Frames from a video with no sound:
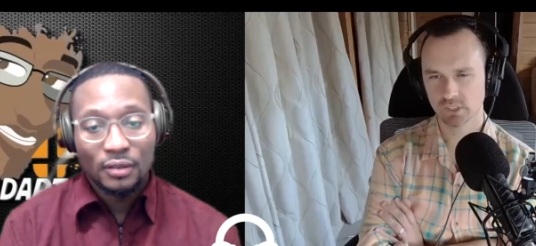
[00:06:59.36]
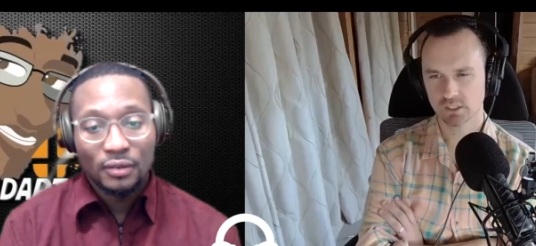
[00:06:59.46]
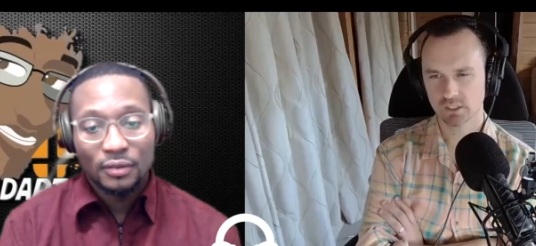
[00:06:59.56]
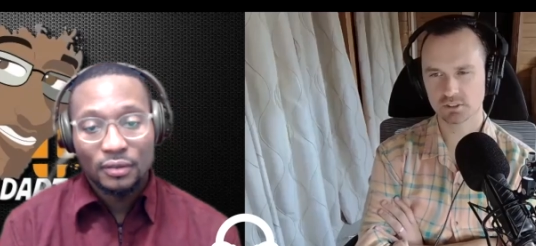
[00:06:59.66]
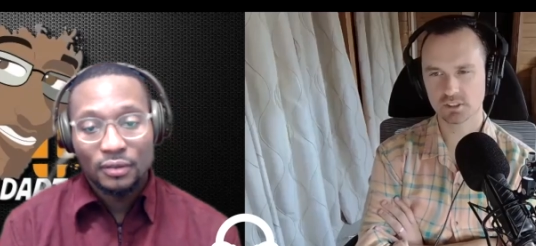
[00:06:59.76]

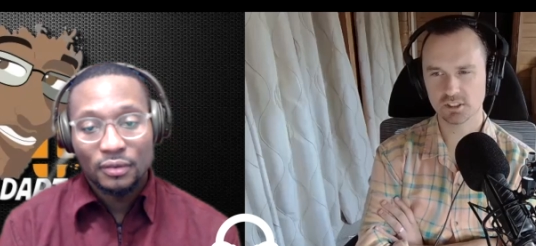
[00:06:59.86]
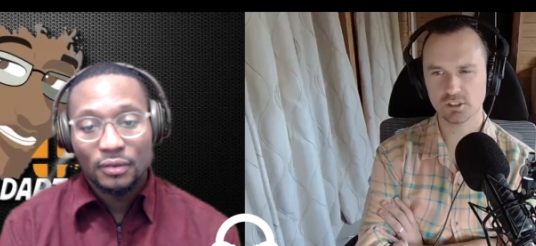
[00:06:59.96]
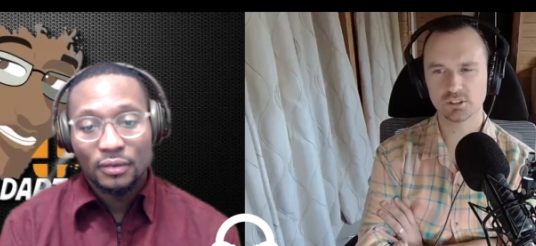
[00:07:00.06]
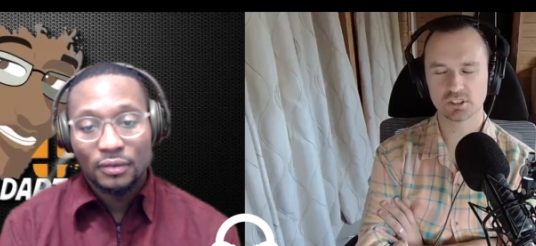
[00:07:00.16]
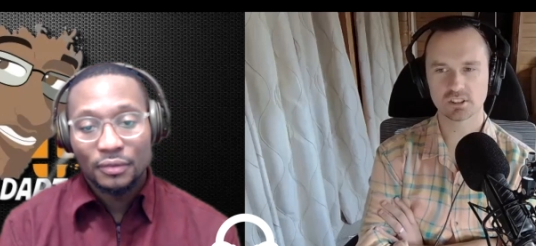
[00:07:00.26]
Speaker 1: So, did you
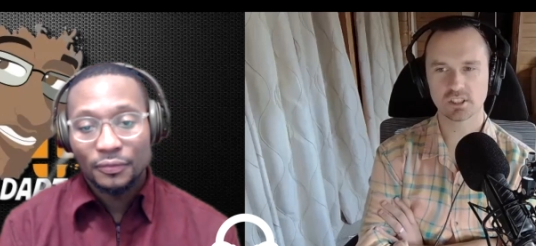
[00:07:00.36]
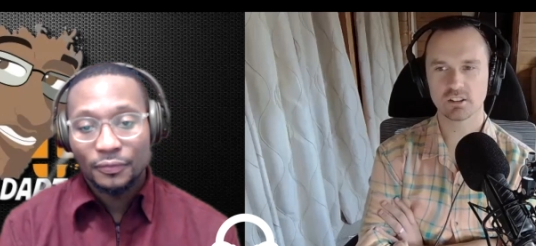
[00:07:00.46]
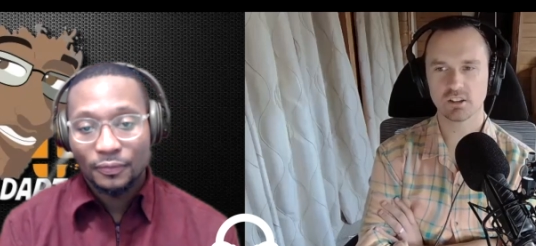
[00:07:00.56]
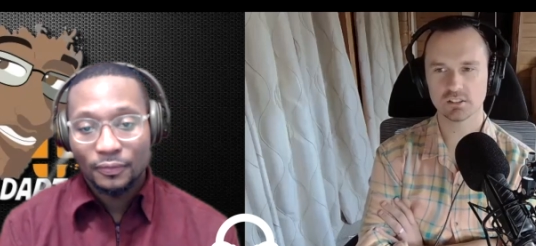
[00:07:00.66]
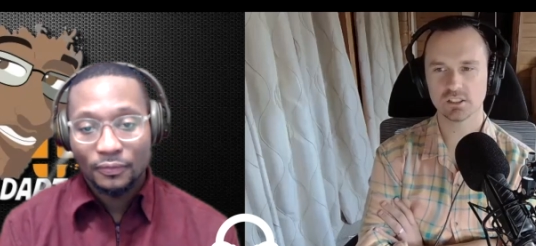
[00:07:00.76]
use the
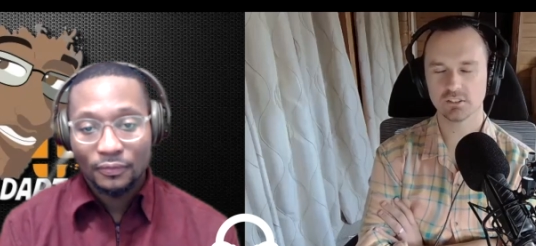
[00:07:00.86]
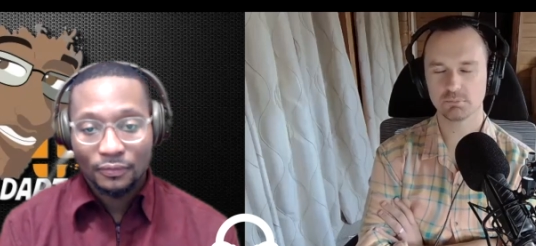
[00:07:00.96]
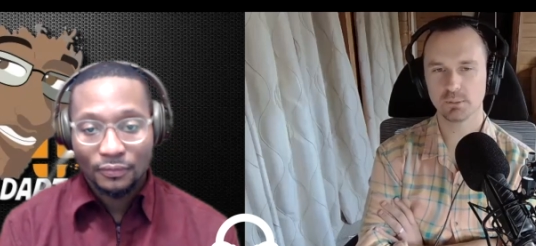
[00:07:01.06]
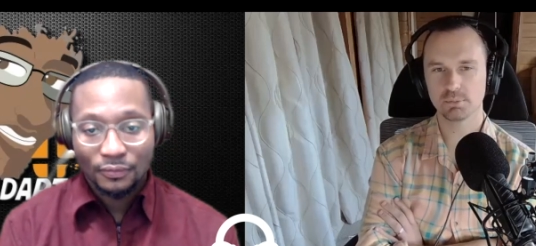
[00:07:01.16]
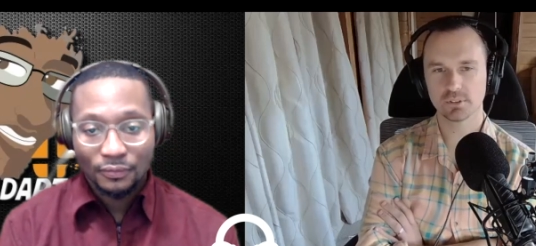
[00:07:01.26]
psychology
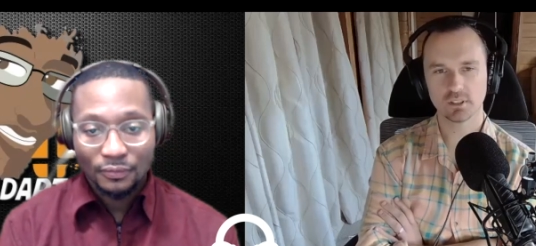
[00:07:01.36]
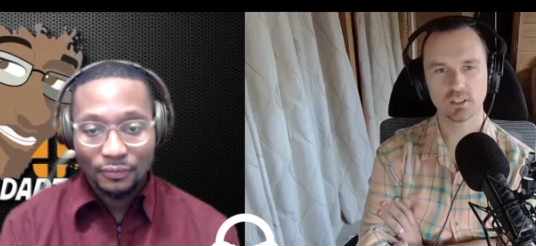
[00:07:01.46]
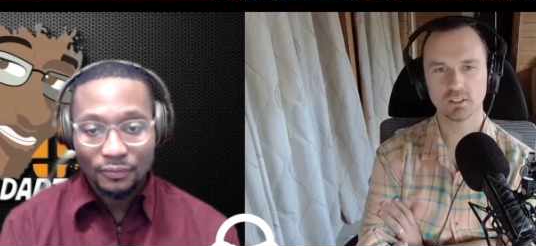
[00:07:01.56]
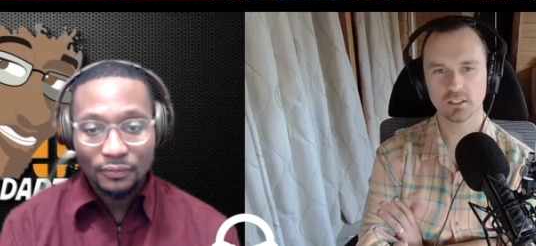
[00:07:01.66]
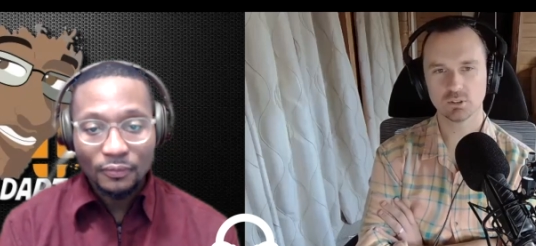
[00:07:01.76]
of people
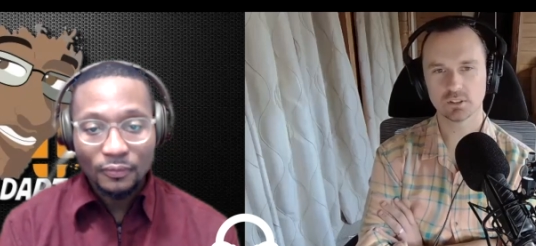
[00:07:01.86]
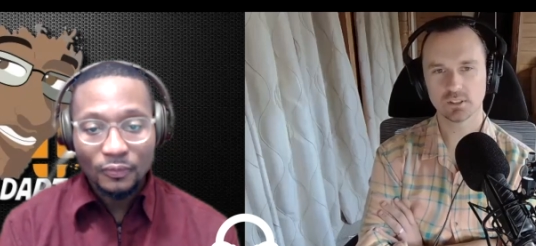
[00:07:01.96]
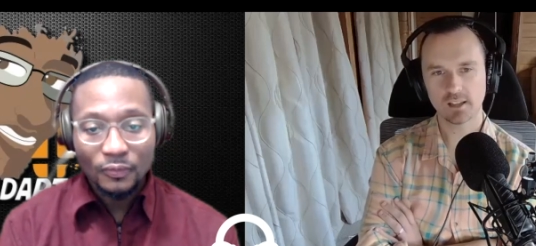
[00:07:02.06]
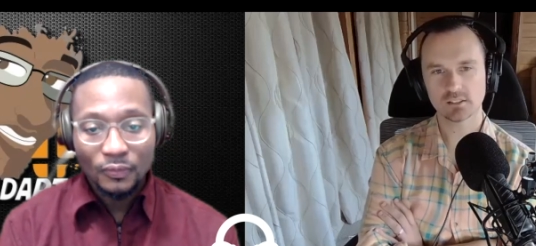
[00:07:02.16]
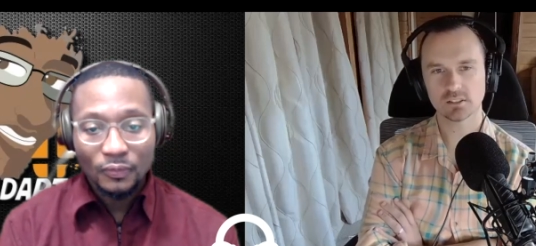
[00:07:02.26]
thinking that you're a
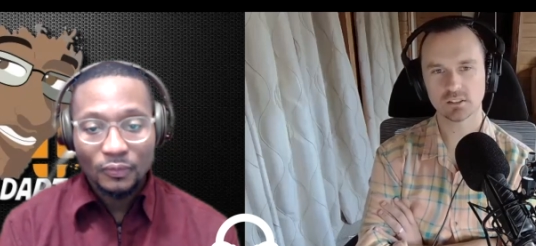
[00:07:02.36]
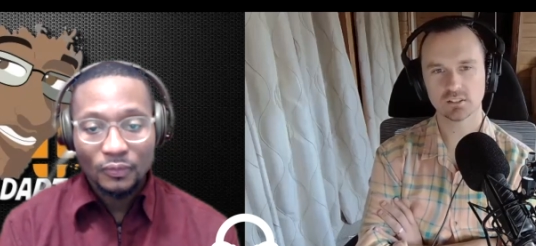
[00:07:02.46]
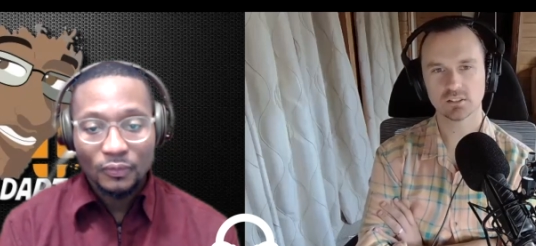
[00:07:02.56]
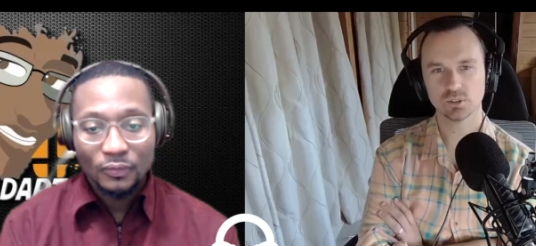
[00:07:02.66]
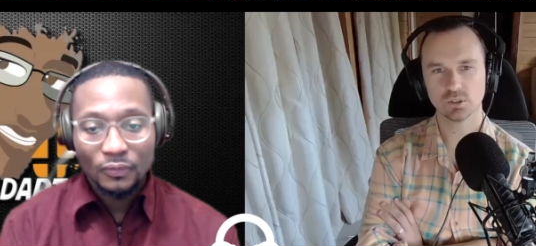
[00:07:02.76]
gangster
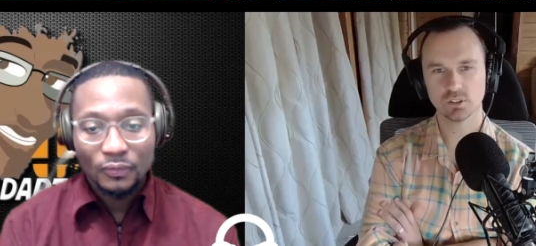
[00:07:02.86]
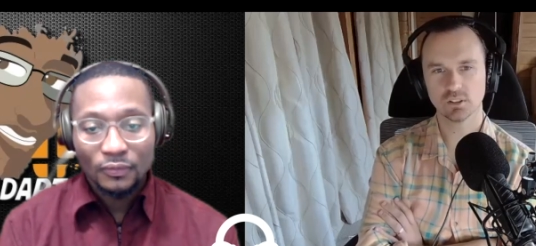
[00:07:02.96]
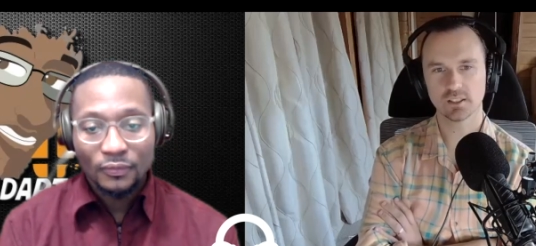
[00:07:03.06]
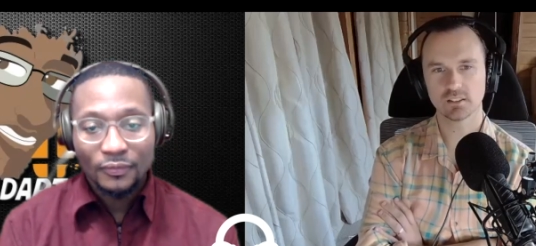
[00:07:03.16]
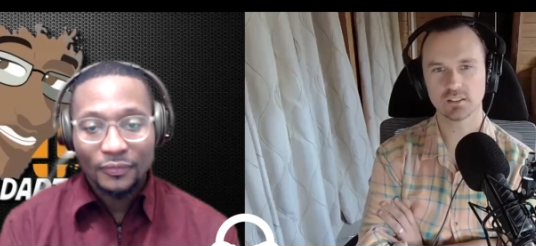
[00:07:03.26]

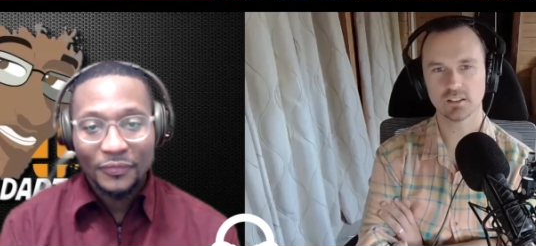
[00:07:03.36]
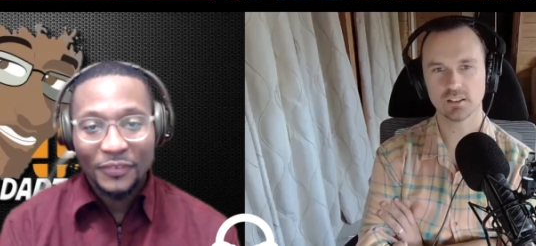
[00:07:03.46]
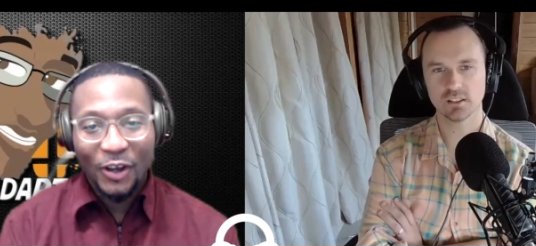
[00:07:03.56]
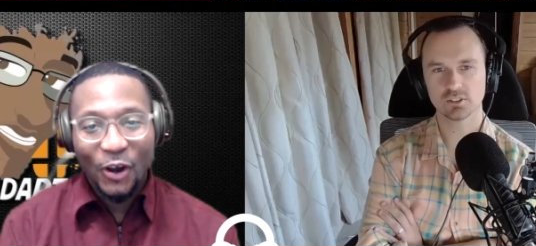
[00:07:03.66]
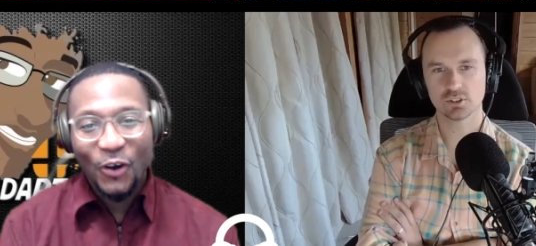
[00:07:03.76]
or like
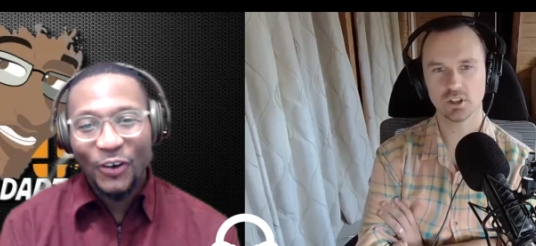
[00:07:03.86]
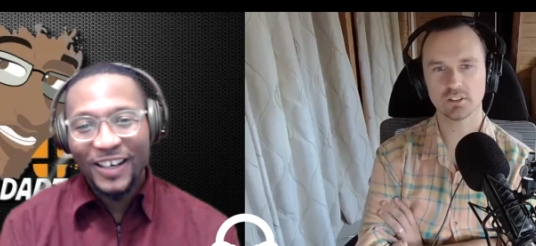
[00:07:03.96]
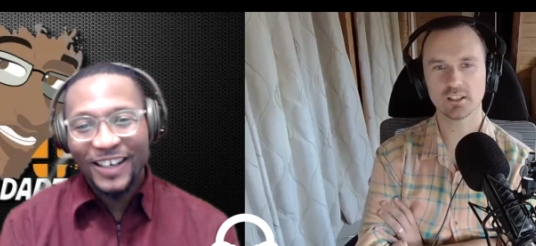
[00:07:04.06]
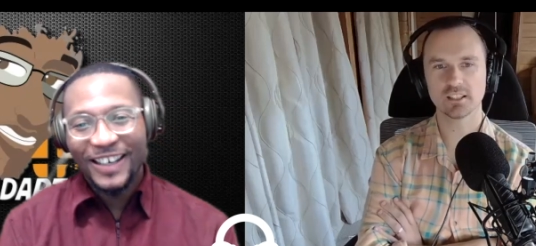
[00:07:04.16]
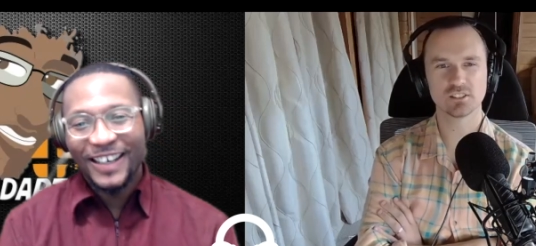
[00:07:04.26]
a oh.
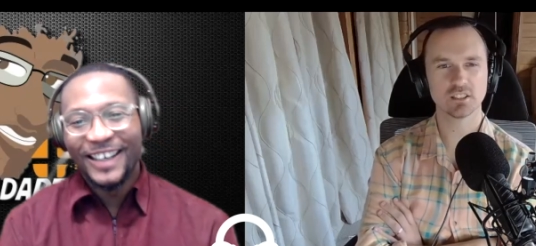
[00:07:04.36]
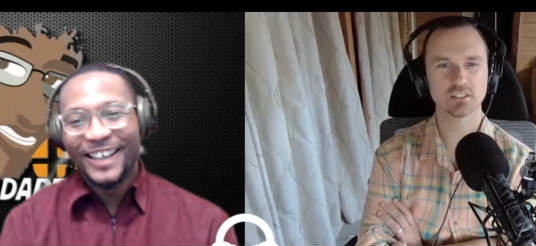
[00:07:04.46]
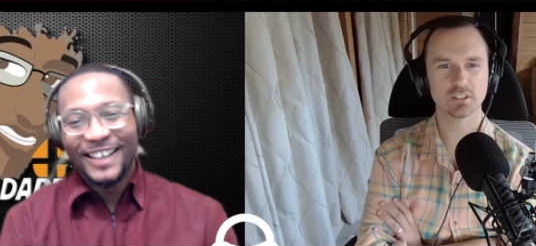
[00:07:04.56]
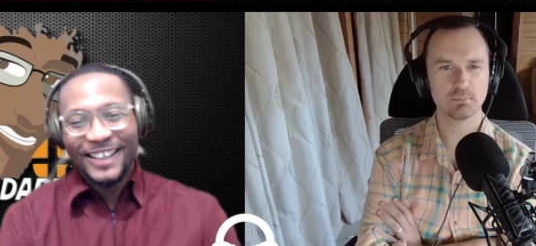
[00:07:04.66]
jock eh, to to